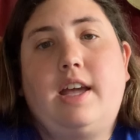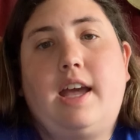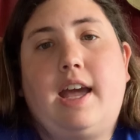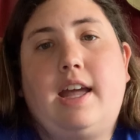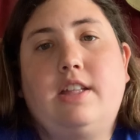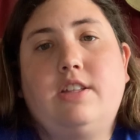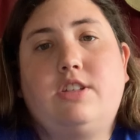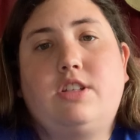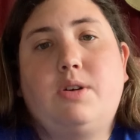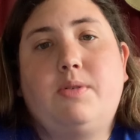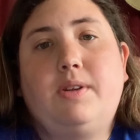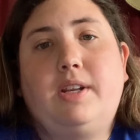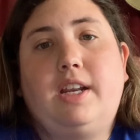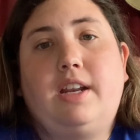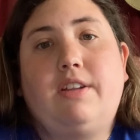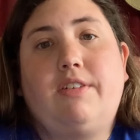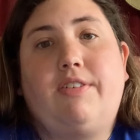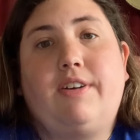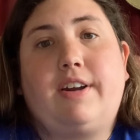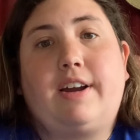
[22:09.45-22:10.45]
And so we need
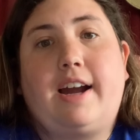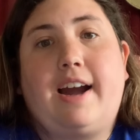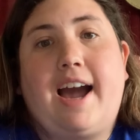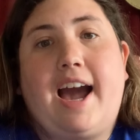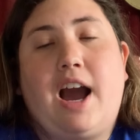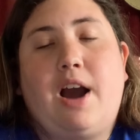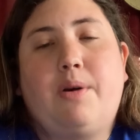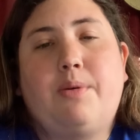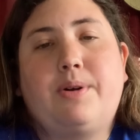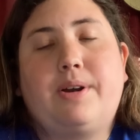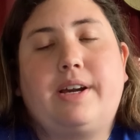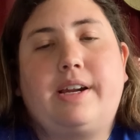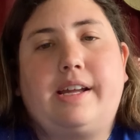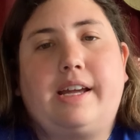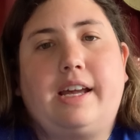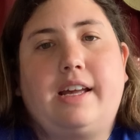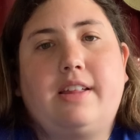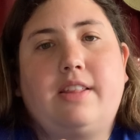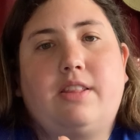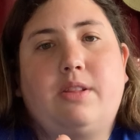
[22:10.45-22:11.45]
to figure out how we're going
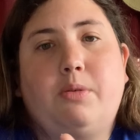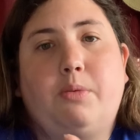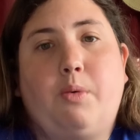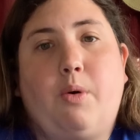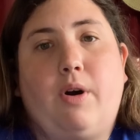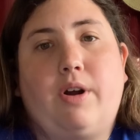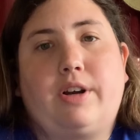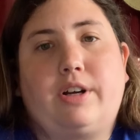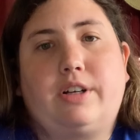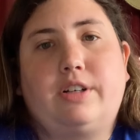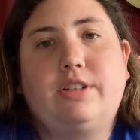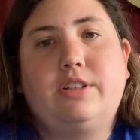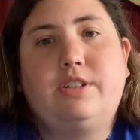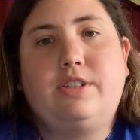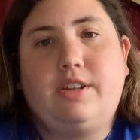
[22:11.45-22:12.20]
to get the water